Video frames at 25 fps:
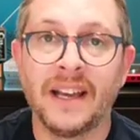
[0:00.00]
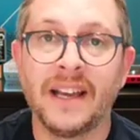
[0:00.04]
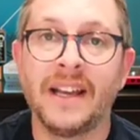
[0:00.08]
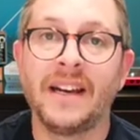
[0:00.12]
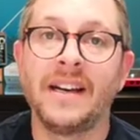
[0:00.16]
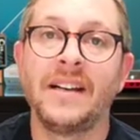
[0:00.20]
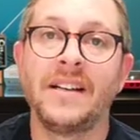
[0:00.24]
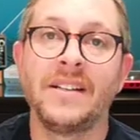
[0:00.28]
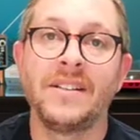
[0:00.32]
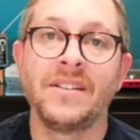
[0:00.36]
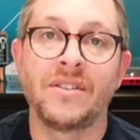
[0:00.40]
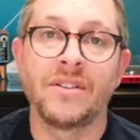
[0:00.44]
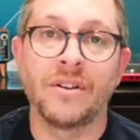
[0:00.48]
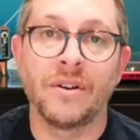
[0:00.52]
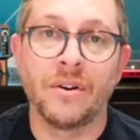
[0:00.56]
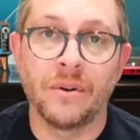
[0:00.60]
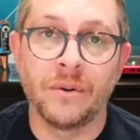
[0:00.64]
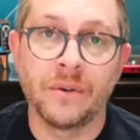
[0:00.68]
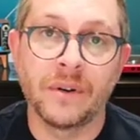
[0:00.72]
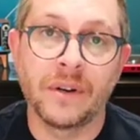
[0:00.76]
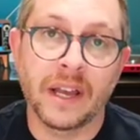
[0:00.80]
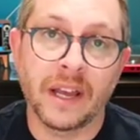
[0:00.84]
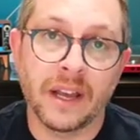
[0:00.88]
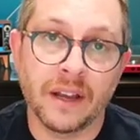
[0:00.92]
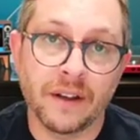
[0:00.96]
and it is
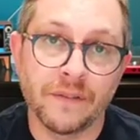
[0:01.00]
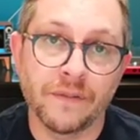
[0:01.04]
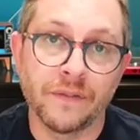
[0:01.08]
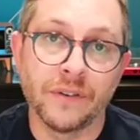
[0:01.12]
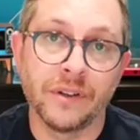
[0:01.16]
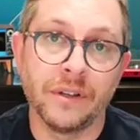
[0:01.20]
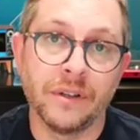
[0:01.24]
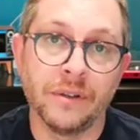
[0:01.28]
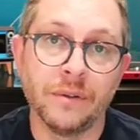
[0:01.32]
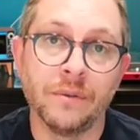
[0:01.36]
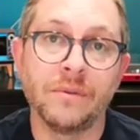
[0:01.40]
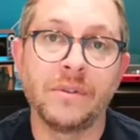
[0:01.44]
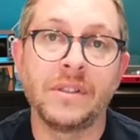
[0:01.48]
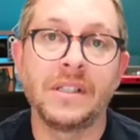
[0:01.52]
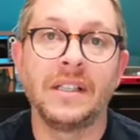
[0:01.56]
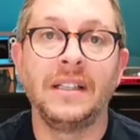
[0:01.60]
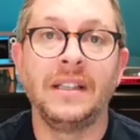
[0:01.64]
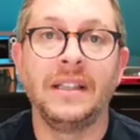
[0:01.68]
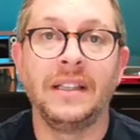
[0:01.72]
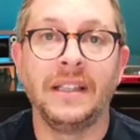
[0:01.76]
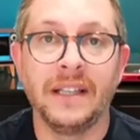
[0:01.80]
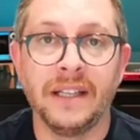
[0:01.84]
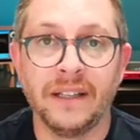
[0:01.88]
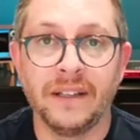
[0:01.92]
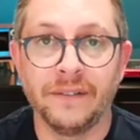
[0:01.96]
okay for you to
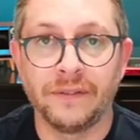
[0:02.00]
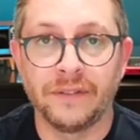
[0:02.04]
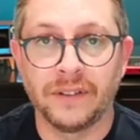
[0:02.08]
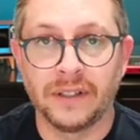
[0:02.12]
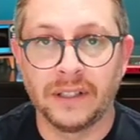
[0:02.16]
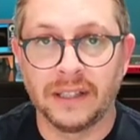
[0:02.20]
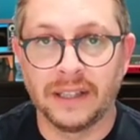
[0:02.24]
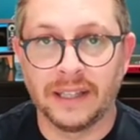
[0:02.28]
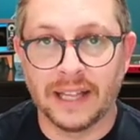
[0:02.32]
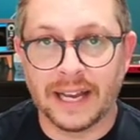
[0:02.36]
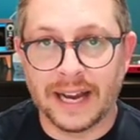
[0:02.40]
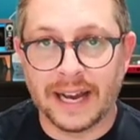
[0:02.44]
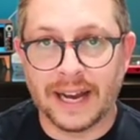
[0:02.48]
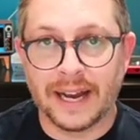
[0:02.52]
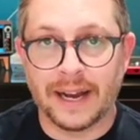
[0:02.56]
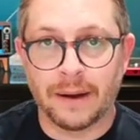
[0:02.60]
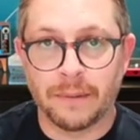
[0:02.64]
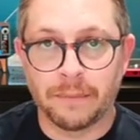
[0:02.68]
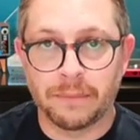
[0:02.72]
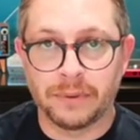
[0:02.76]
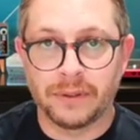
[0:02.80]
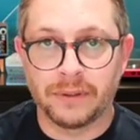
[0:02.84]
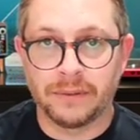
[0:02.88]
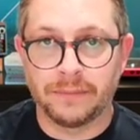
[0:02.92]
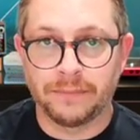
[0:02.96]
leave a
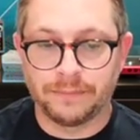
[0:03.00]
lab.